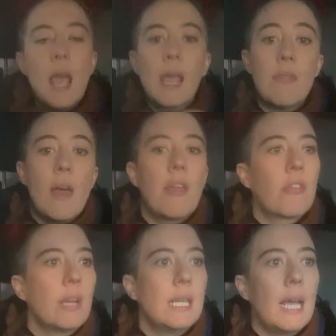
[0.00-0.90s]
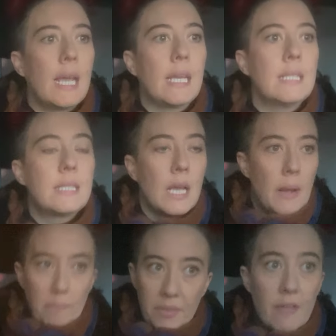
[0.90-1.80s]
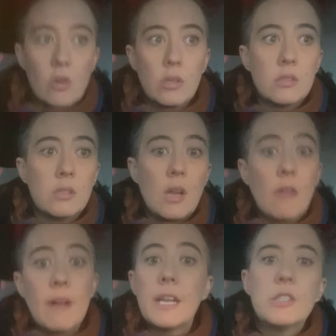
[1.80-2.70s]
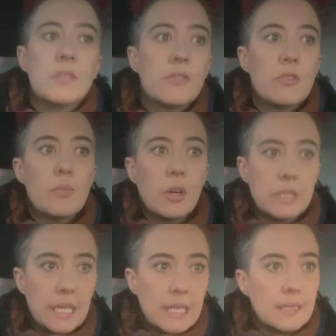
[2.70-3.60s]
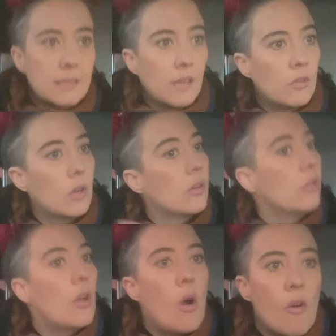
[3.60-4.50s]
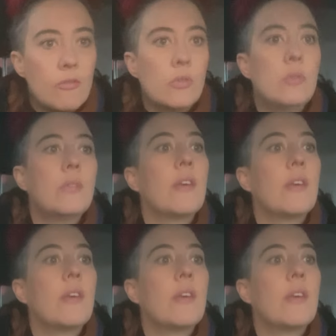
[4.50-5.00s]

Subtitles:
in that 3 days, they've gotten a range of different proteins, they've gotten all their offal,